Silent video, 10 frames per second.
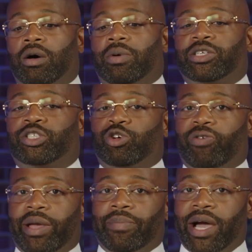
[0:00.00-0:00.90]
it's the
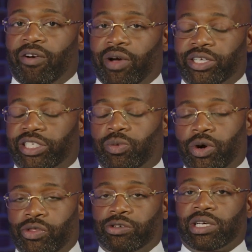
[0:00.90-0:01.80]
Great Migration,
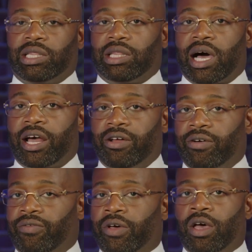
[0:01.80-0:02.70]
where there's a lot of